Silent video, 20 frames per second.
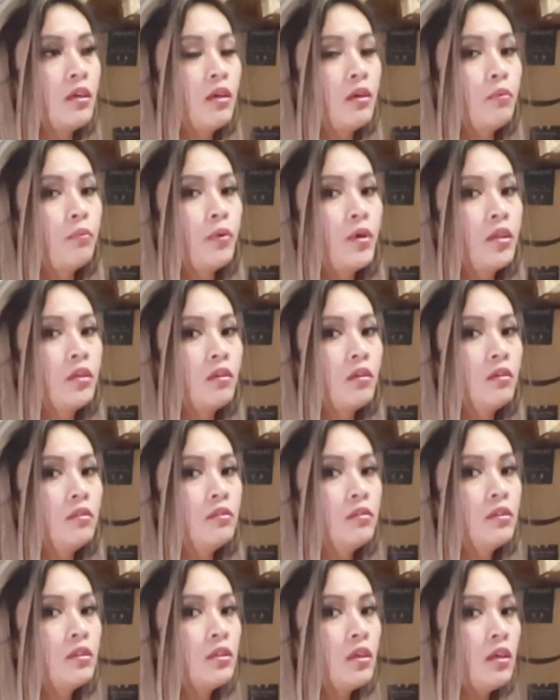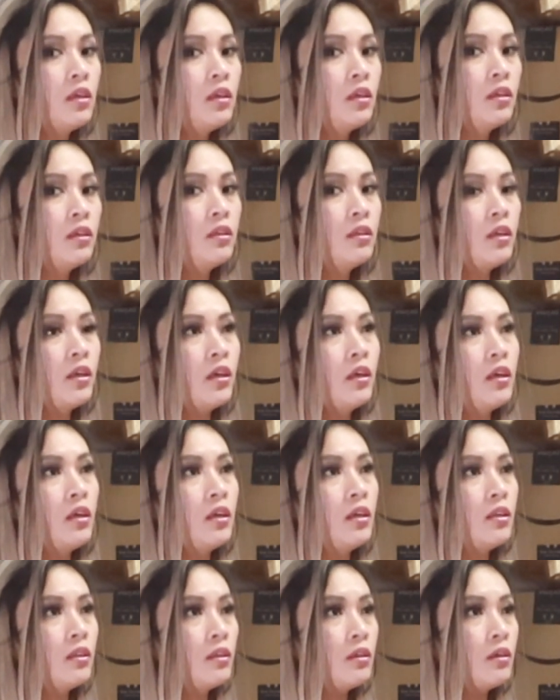went on sale
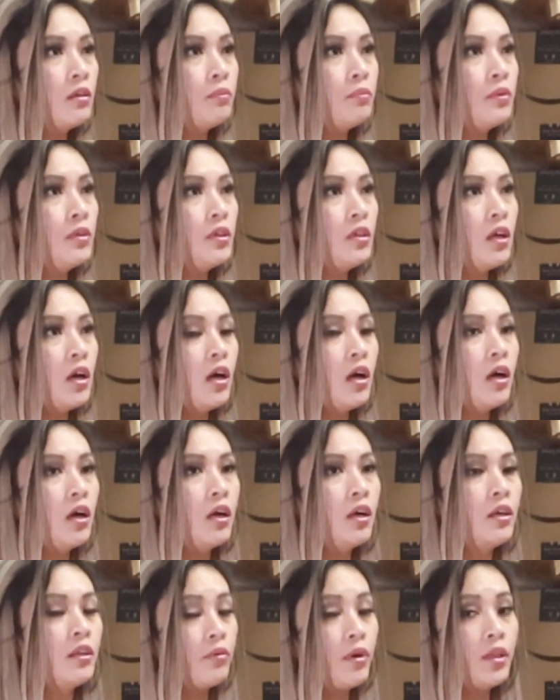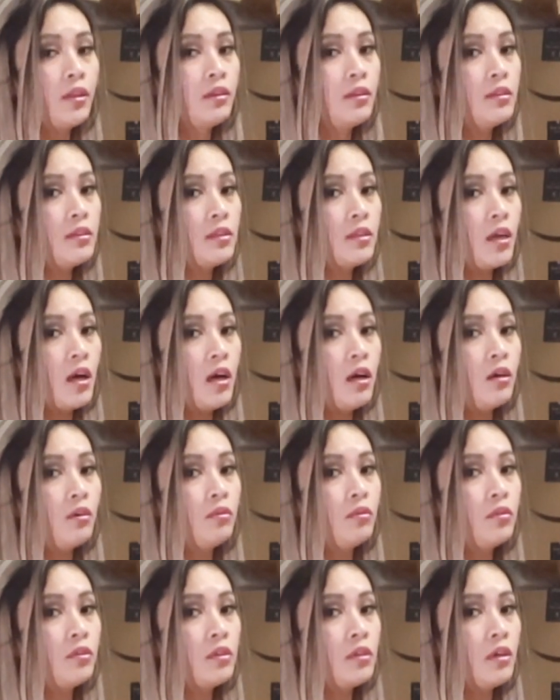and we got great
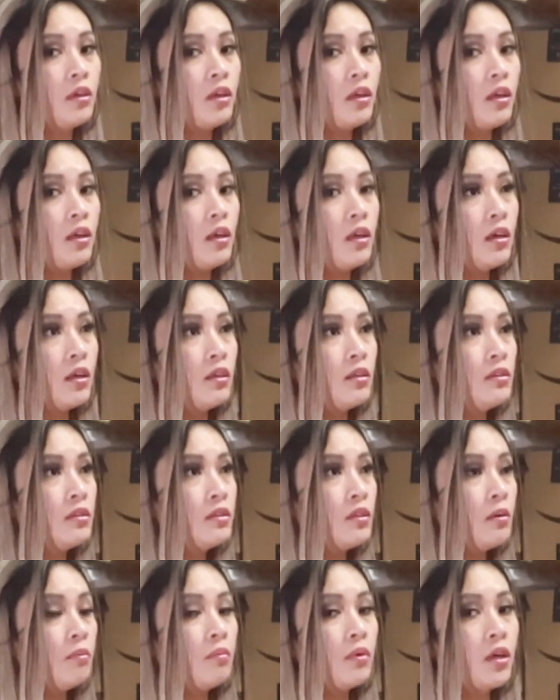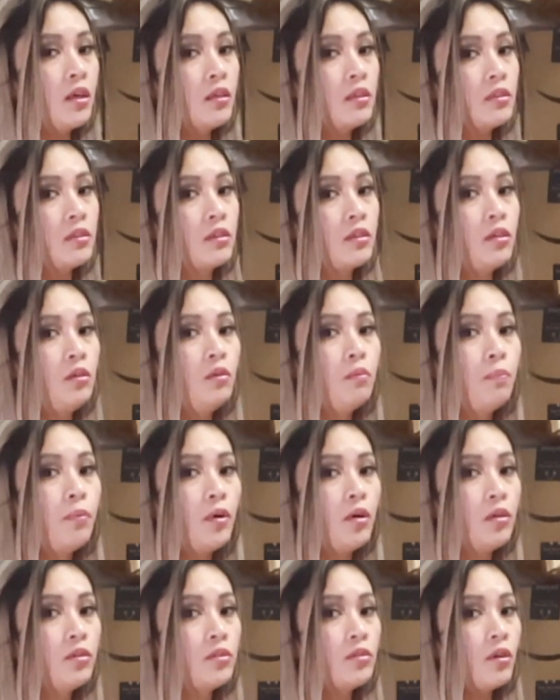discount, and some has a
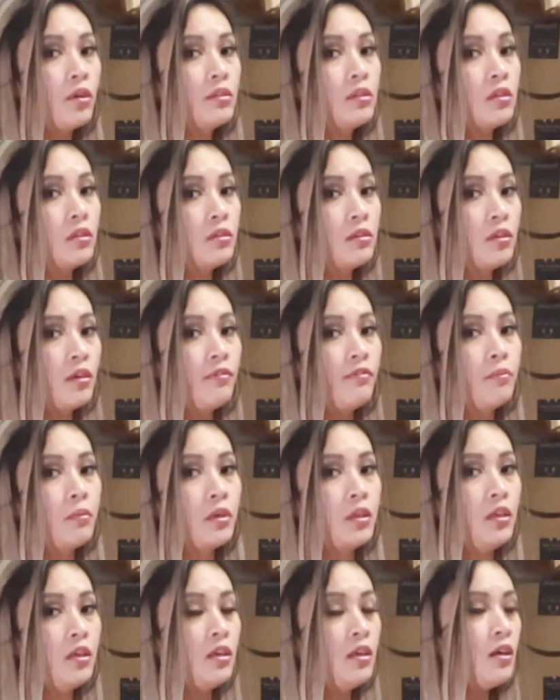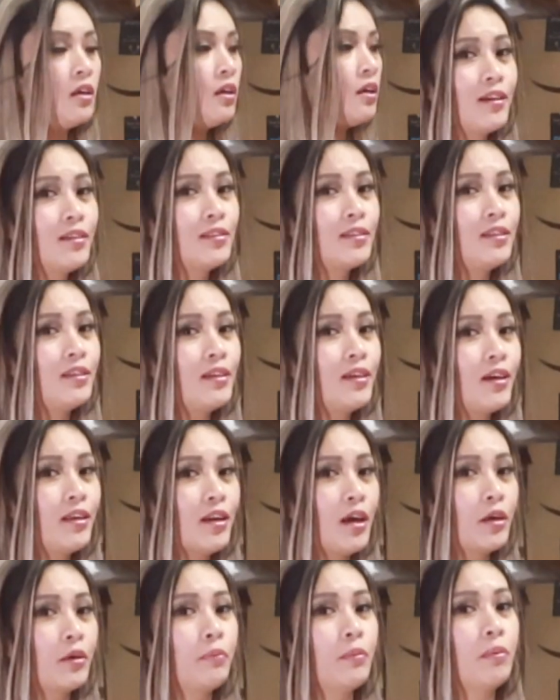coupon, so I still save money. Honestly,
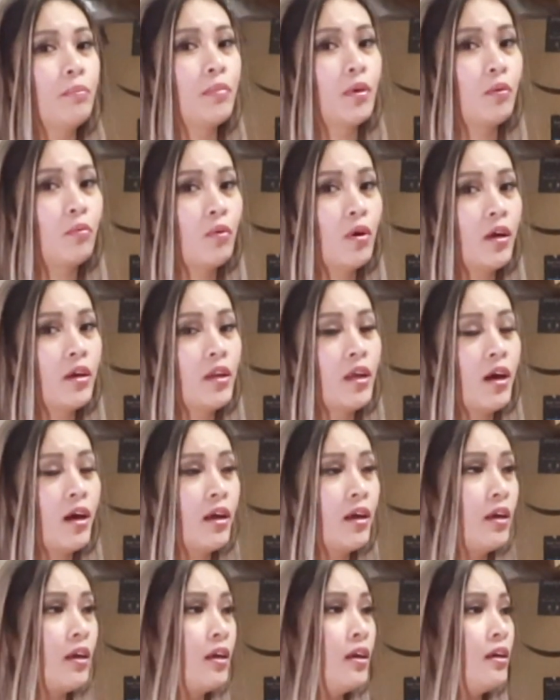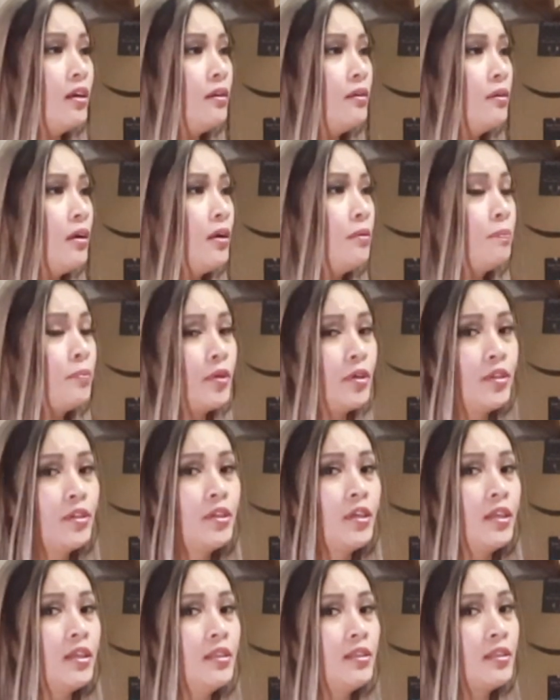cannot remember what I
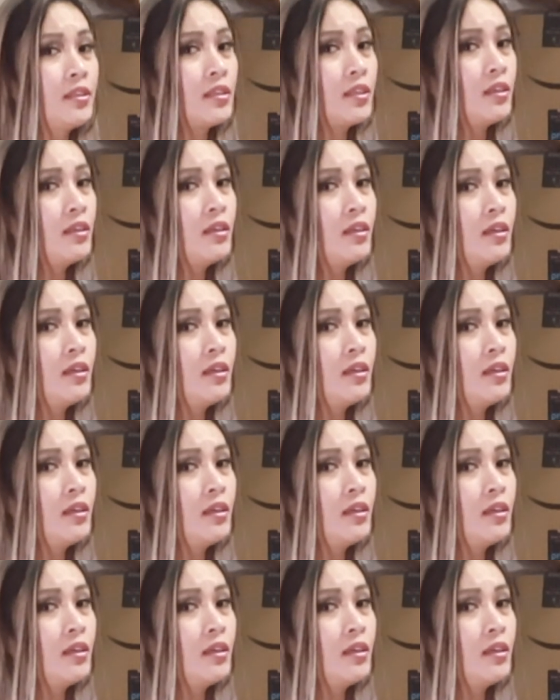purchased.